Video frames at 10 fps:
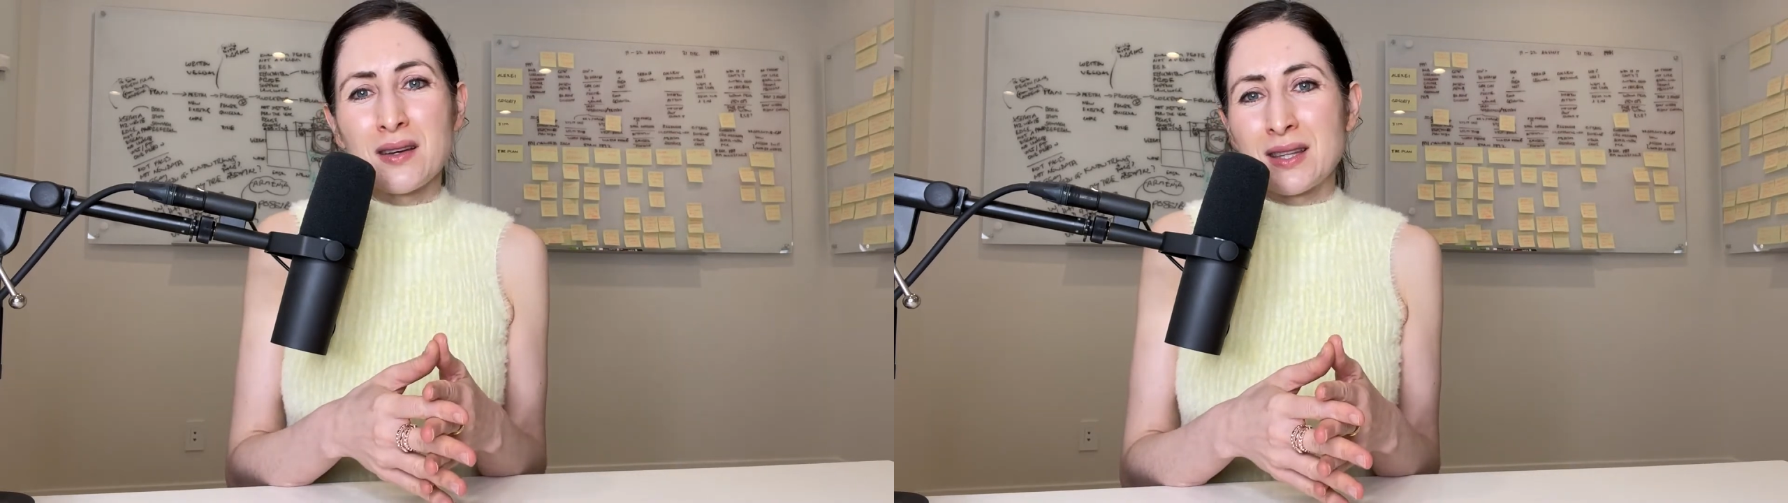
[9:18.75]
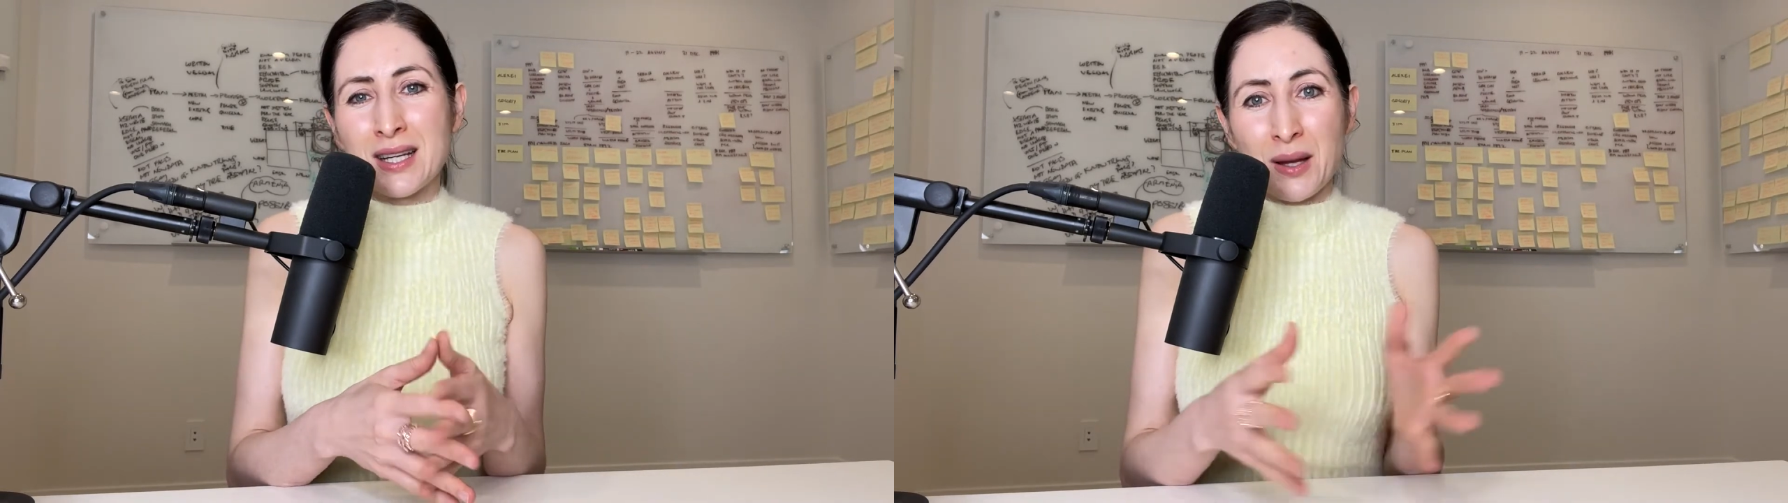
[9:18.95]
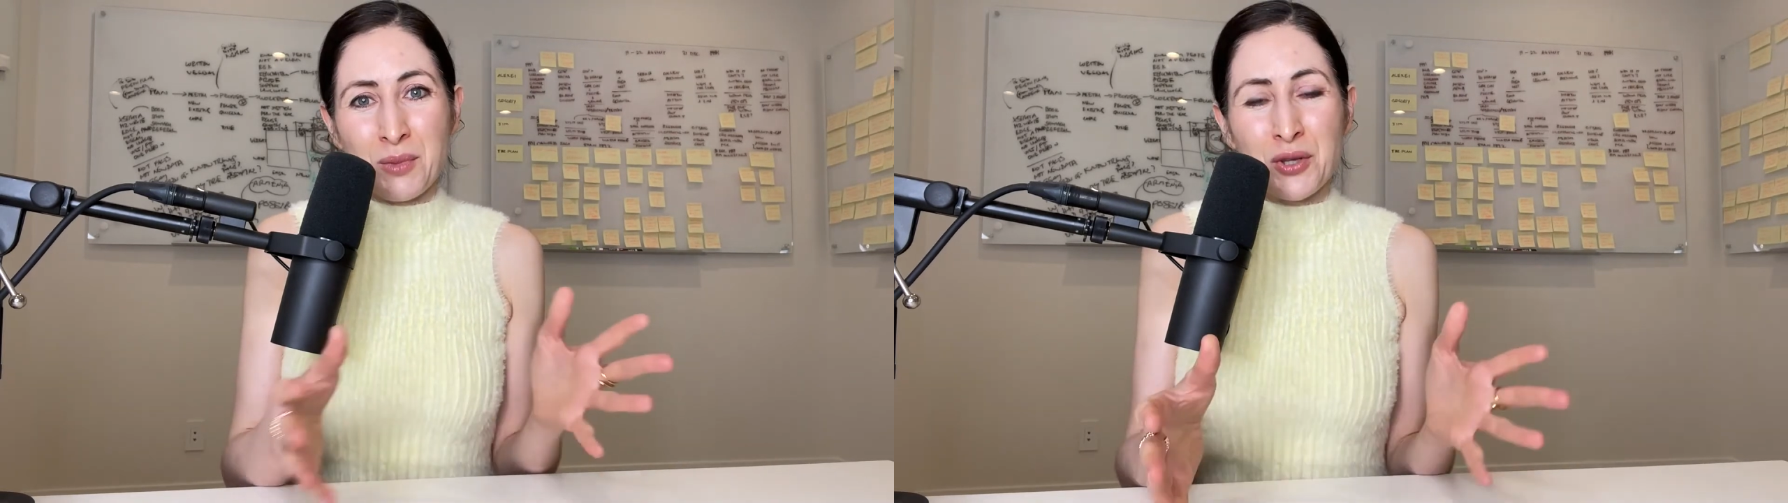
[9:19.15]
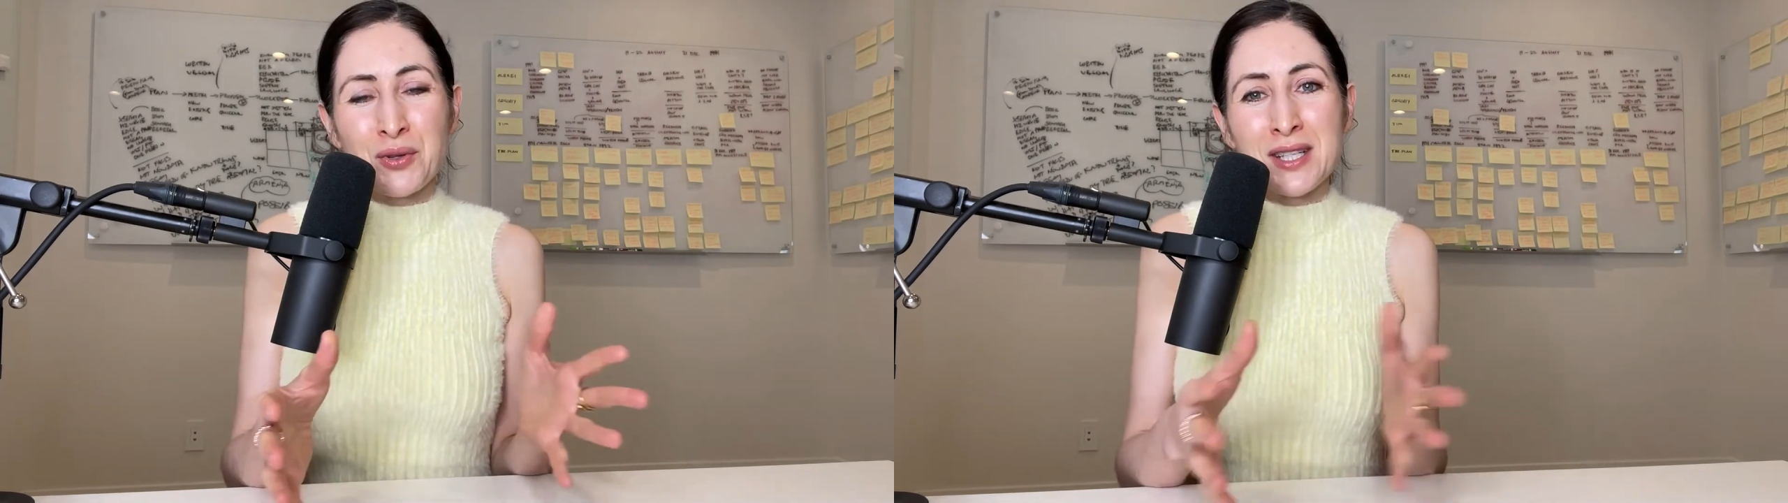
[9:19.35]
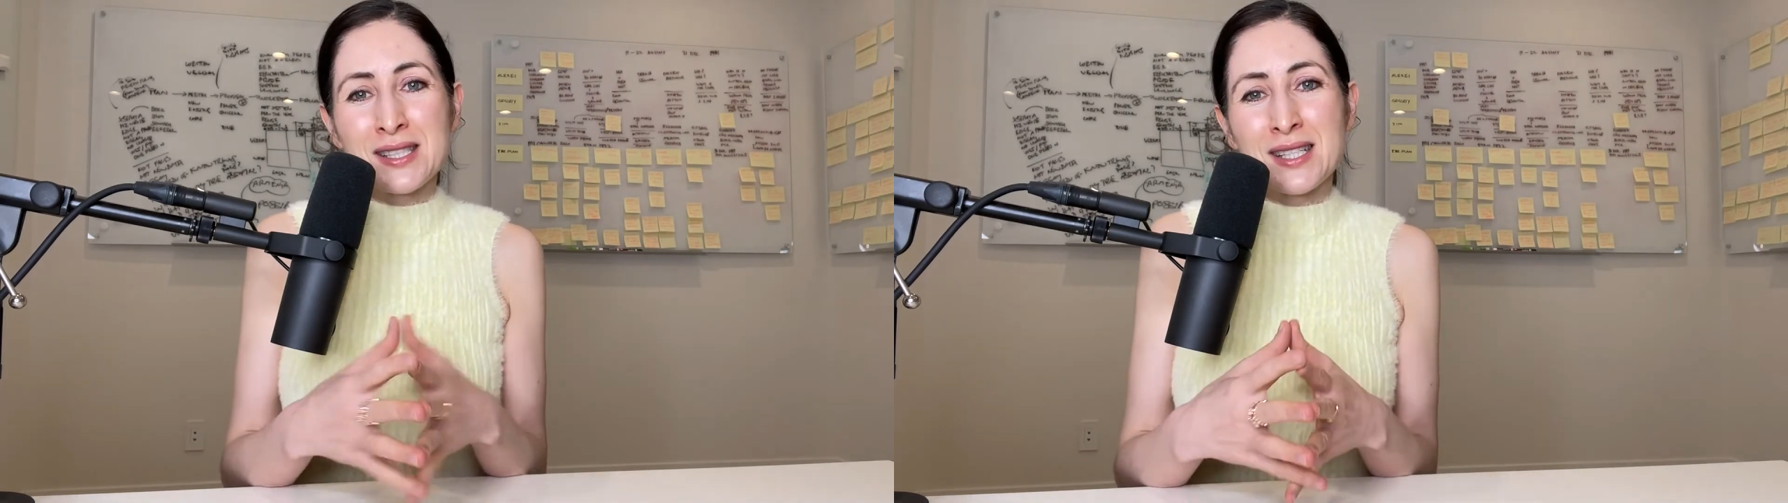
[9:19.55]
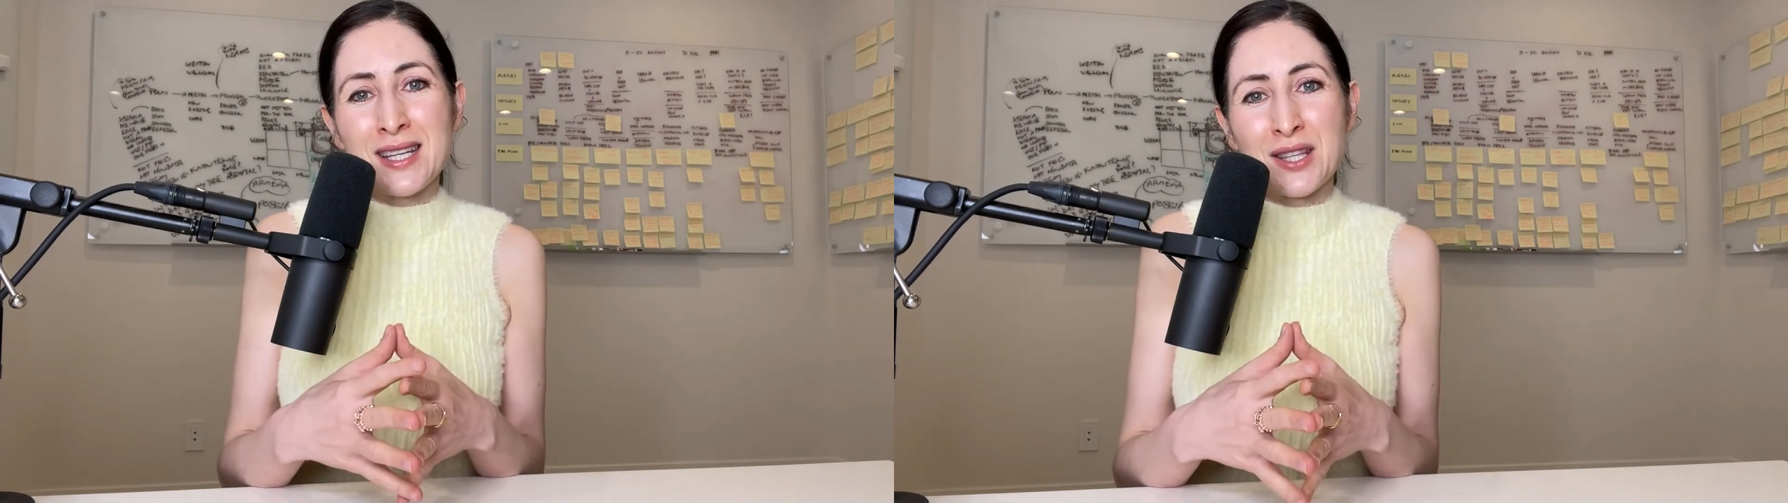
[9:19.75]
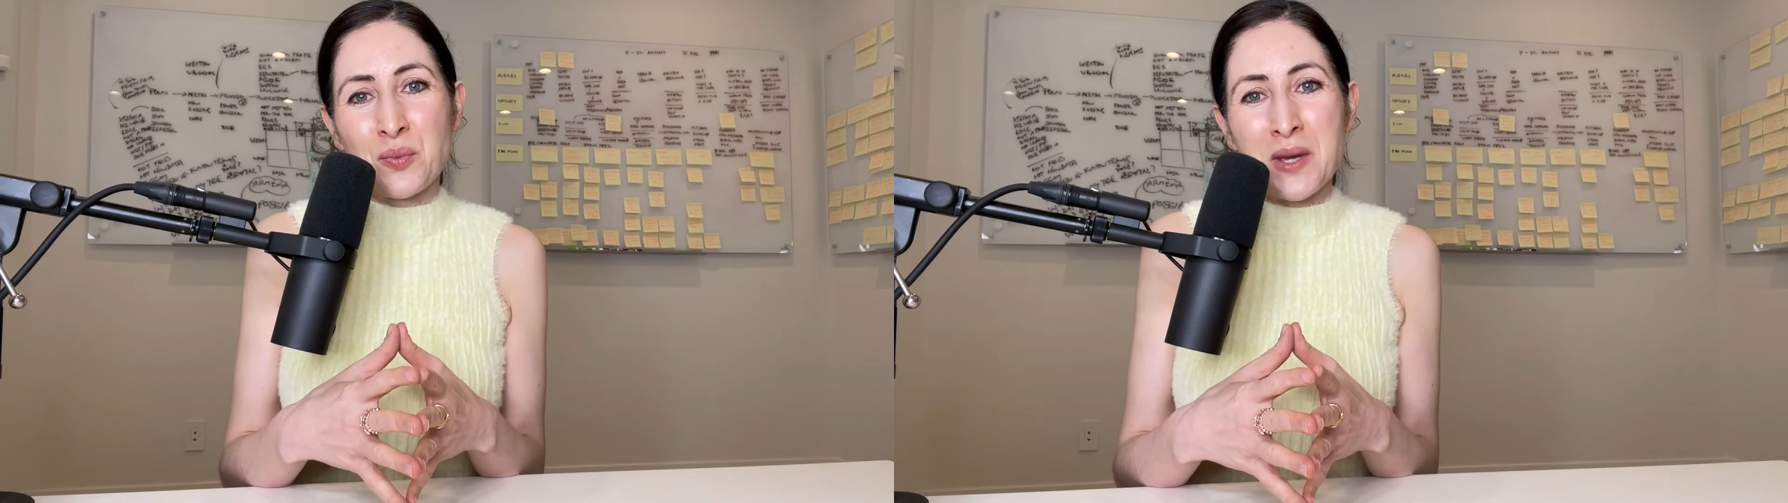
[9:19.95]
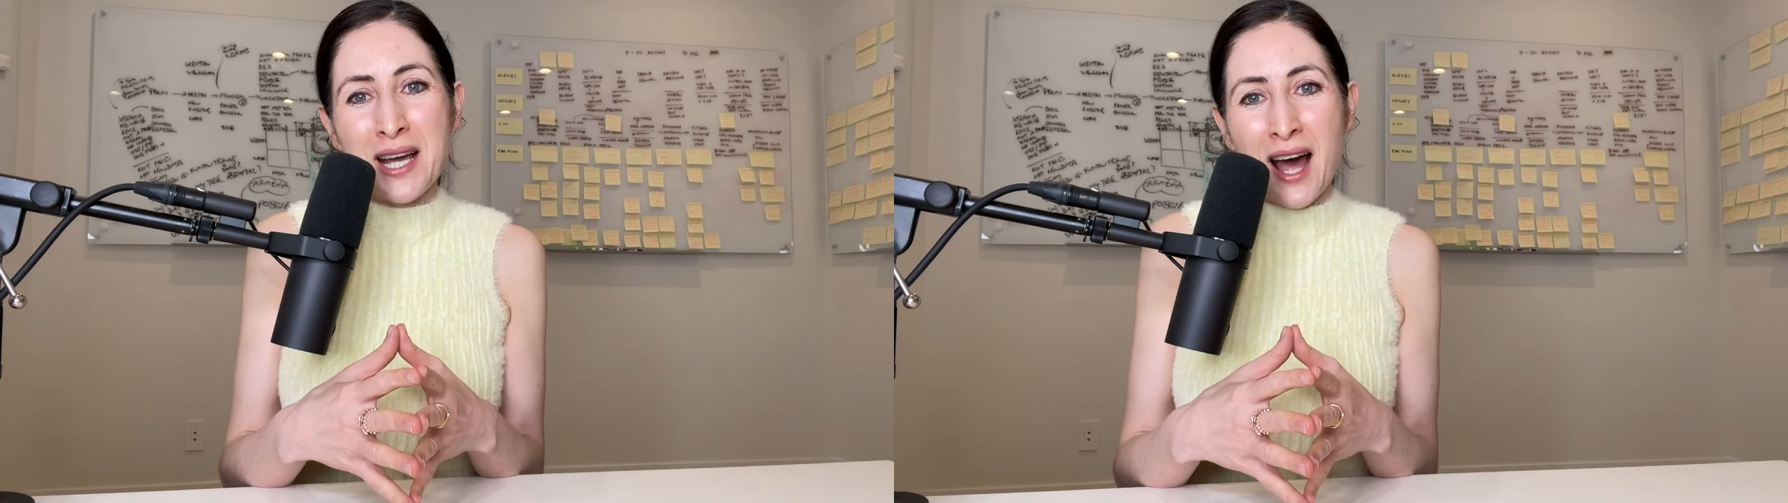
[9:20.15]
the community that
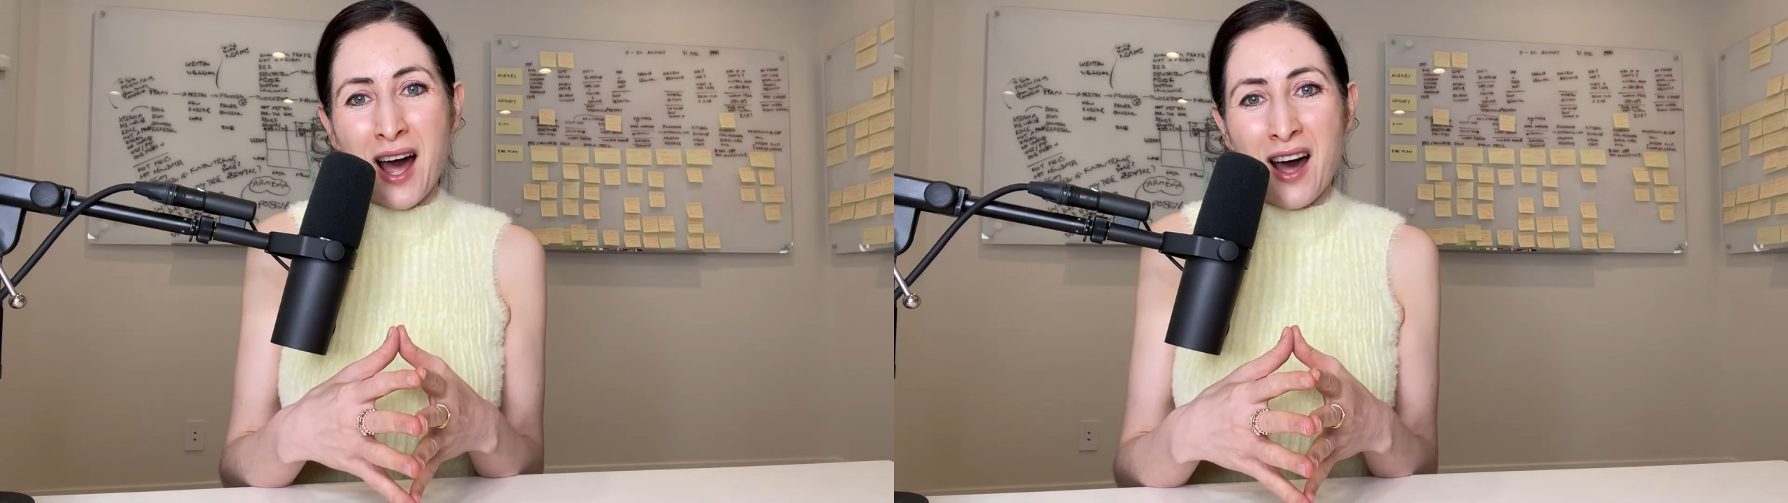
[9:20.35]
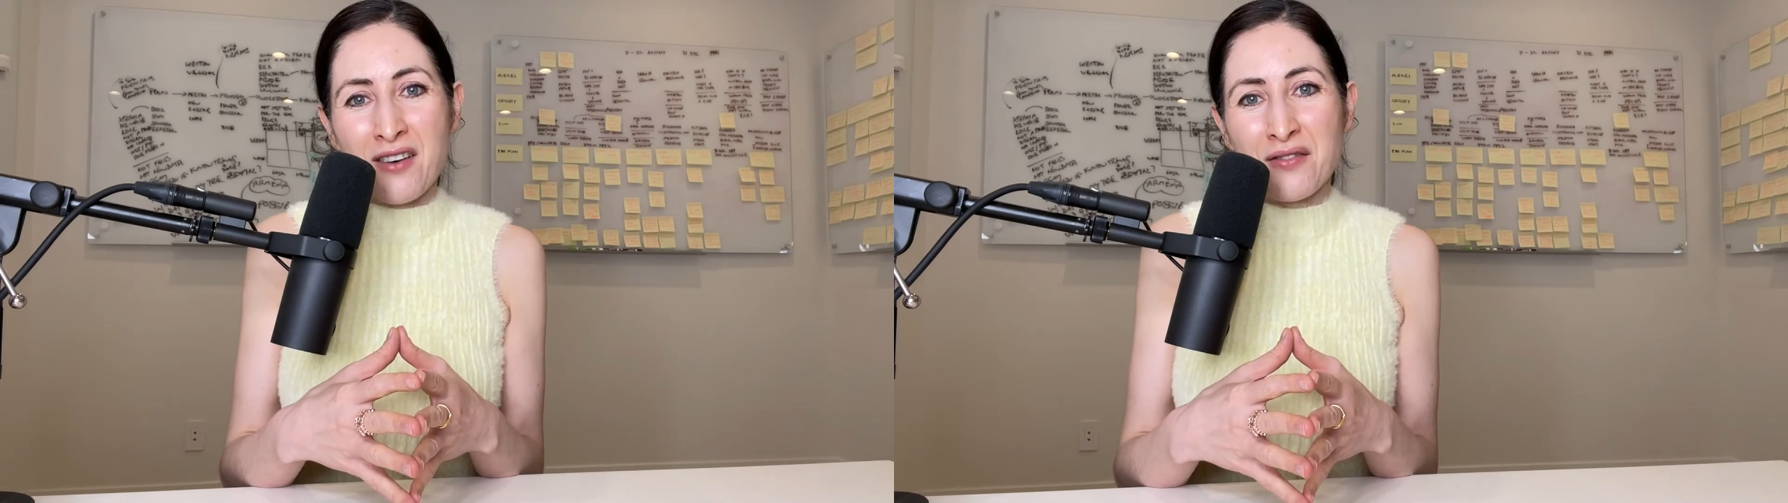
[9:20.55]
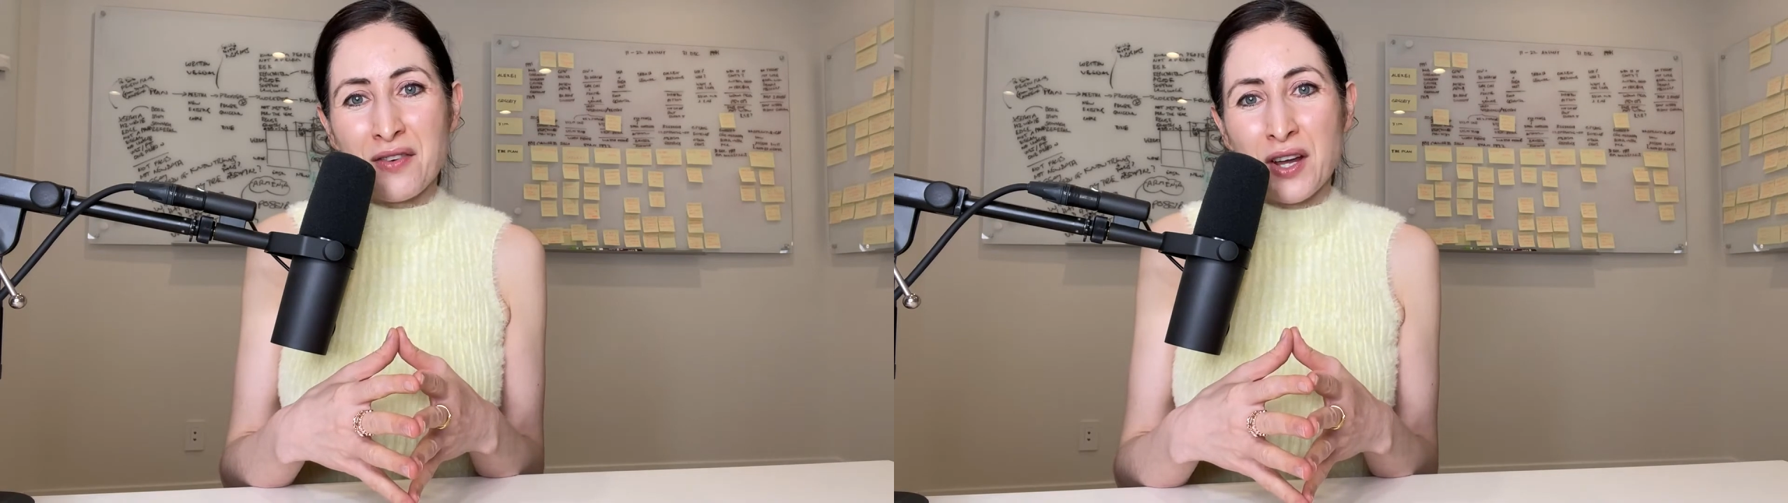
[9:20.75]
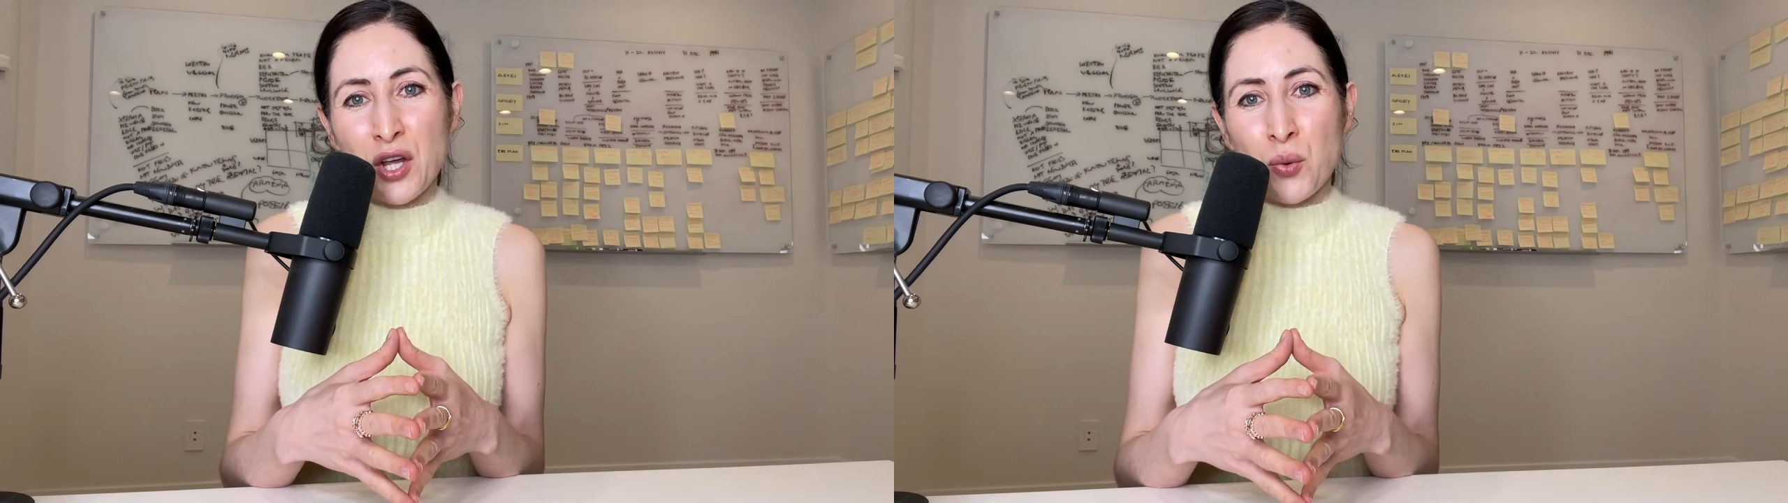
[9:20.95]
we have,